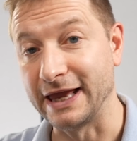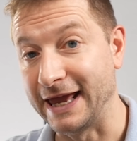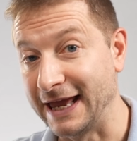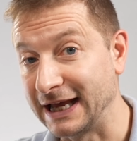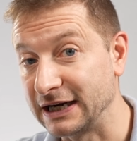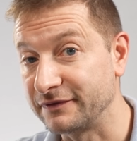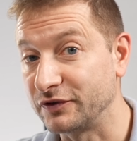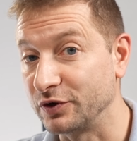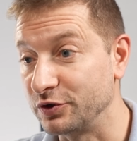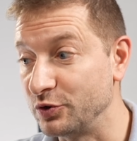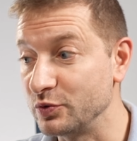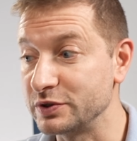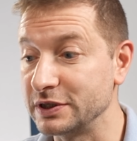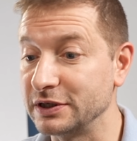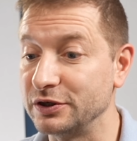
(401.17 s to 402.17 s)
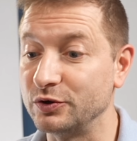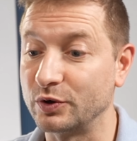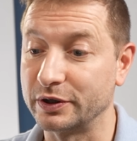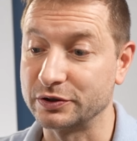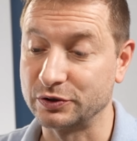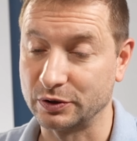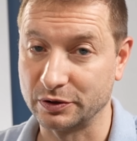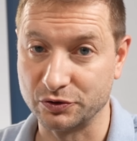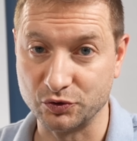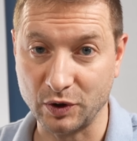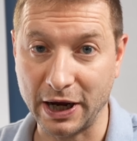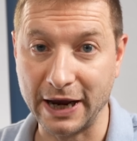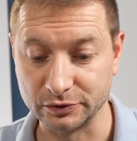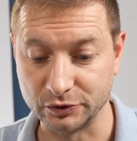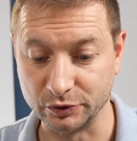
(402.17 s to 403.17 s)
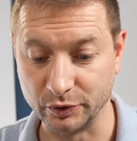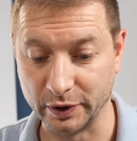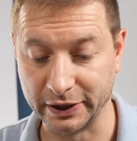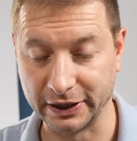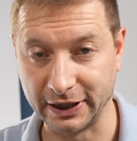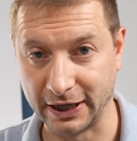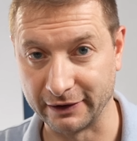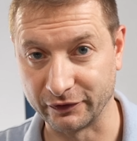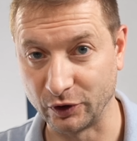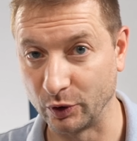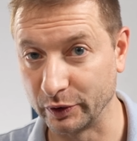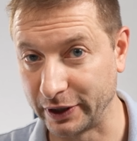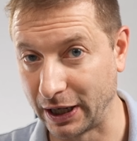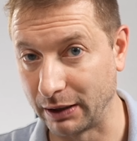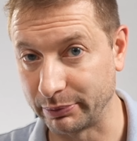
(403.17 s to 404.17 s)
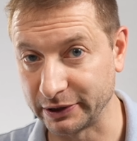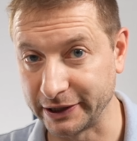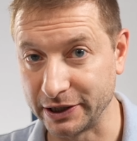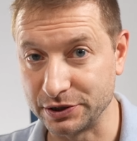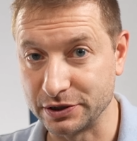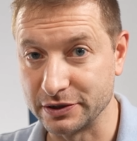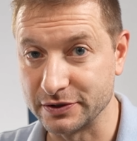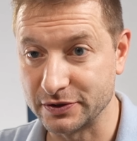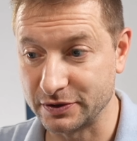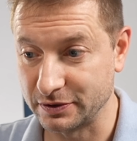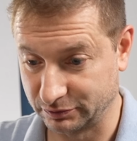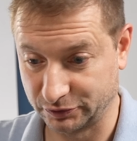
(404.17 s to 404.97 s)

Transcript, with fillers: And if you're using your external drive to do any kind of code compilations,